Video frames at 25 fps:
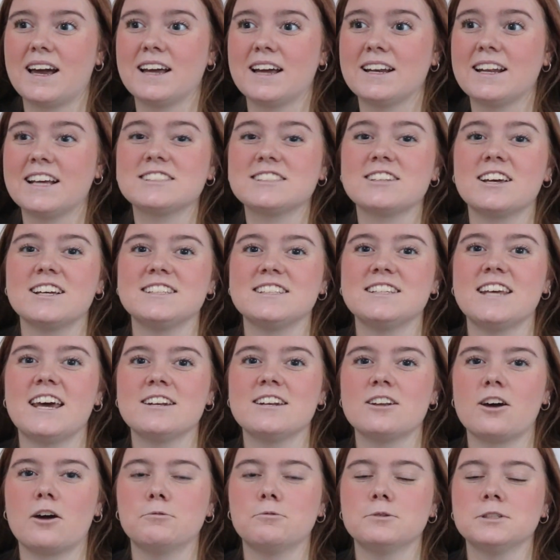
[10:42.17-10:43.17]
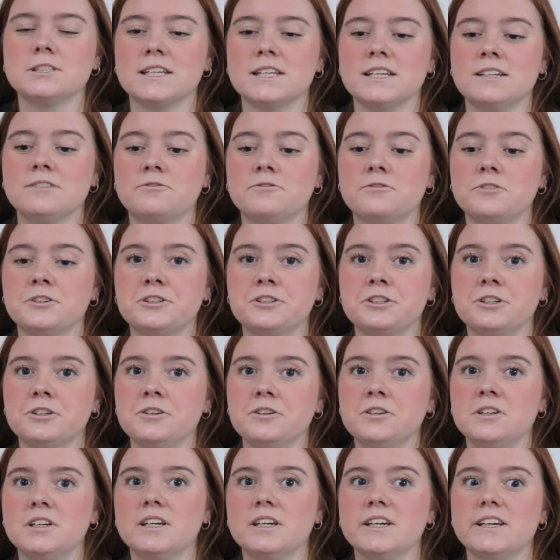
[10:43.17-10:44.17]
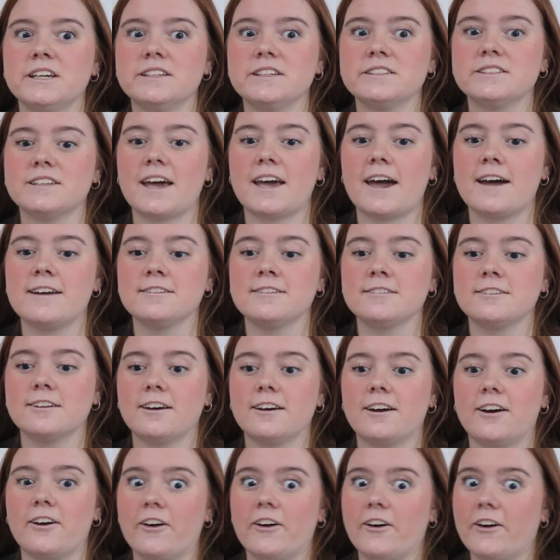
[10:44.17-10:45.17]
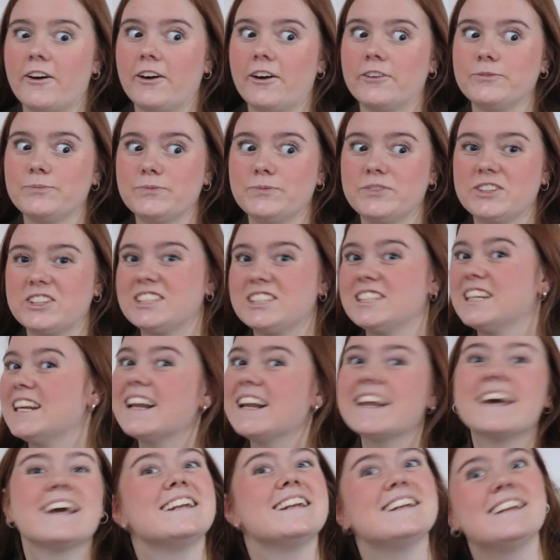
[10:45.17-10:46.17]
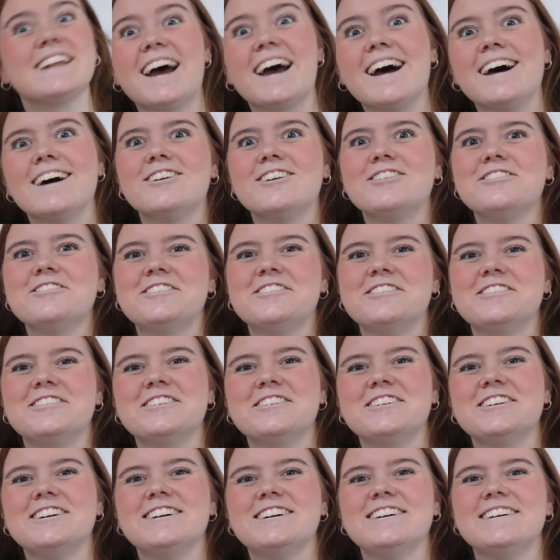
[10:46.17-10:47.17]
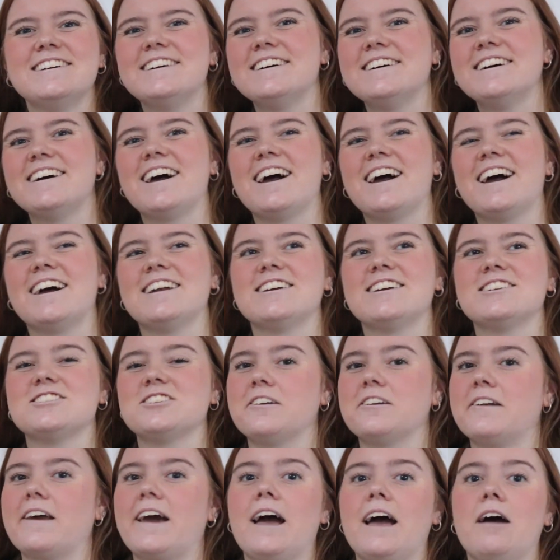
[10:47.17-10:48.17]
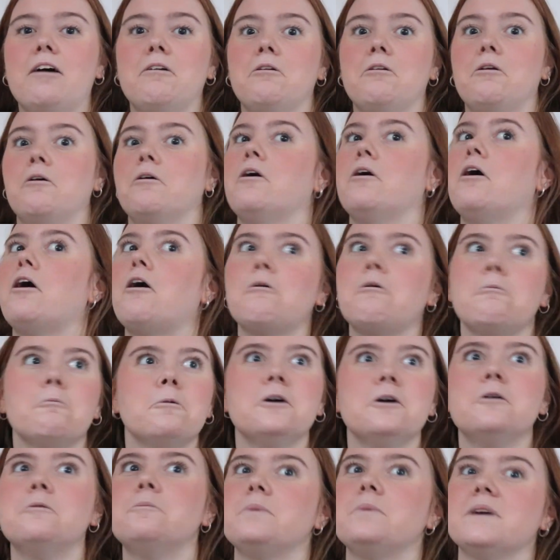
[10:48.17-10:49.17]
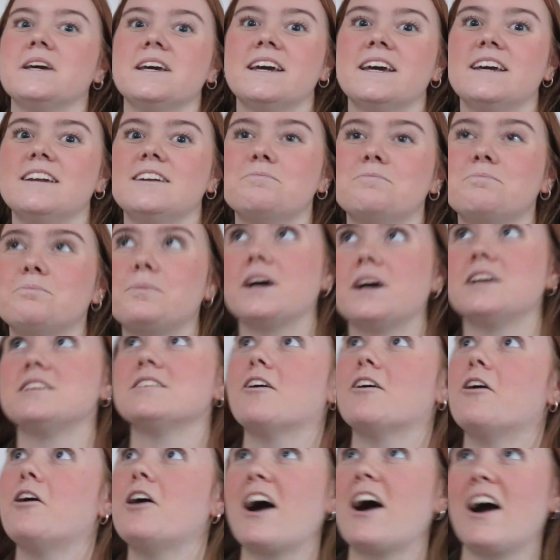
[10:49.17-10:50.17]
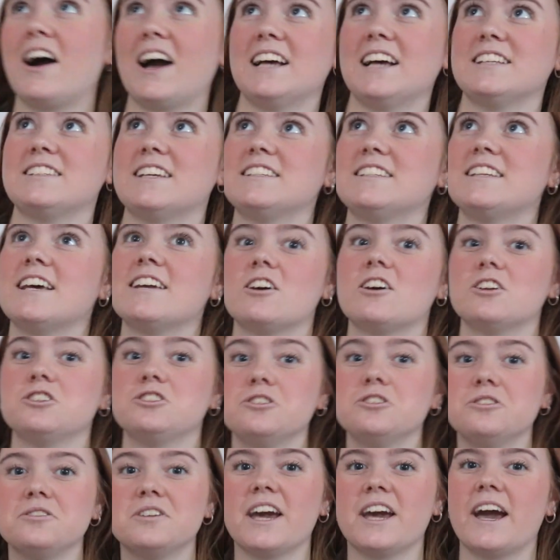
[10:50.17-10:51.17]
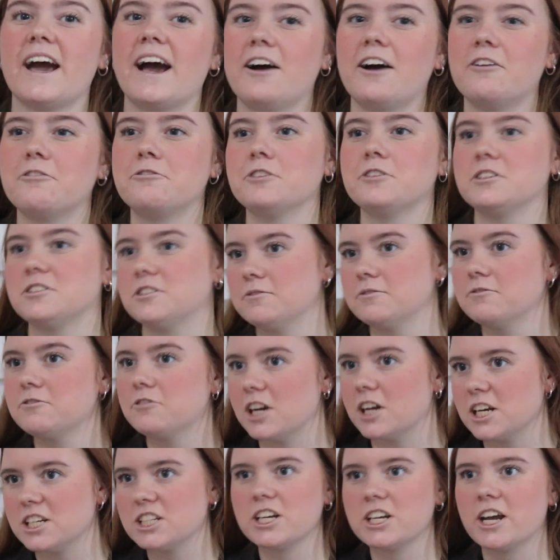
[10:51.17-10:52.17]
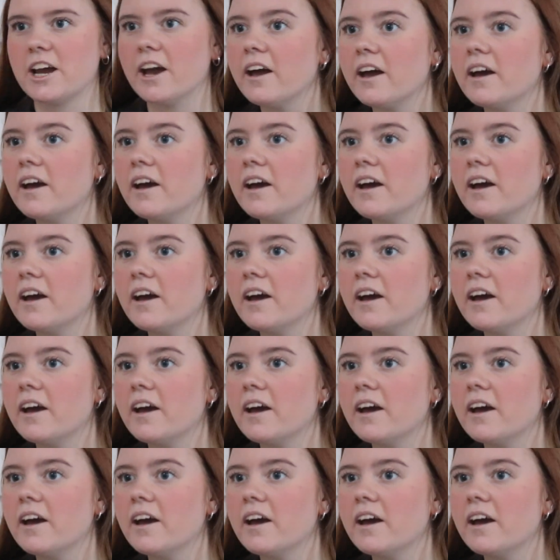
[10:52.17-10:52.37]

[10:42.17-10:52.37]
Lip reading: And as I said, I was in for 2 years and I'm still in now. And I don't know how long I will be in. But as I said, I do get out for some fresh air.